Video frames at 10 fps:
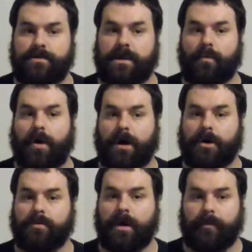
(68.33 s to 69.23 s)
You can
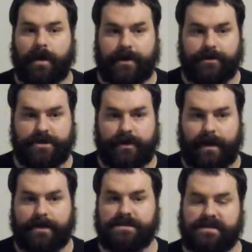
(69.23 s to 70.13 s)
walk or run while you're
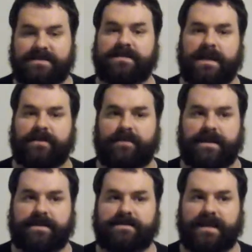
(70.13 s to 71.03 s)
doing it. So that's kind of a
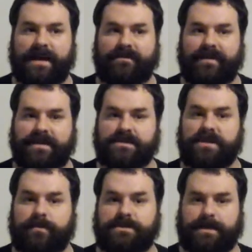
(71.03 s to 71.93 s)
neat side effect.
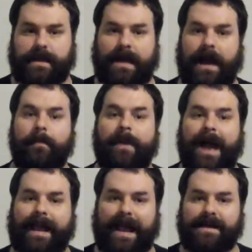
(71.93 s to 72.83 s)
It's almost like
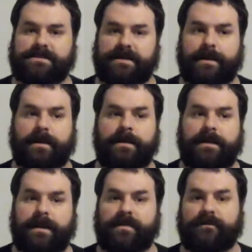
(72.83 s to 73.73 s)
combat casting
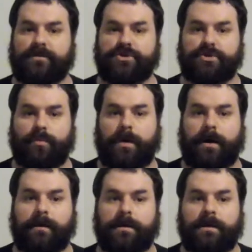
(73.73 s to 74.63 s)
in the version
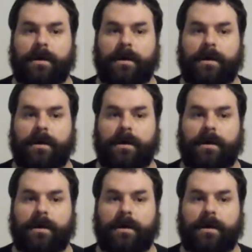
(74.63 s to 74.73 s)
1.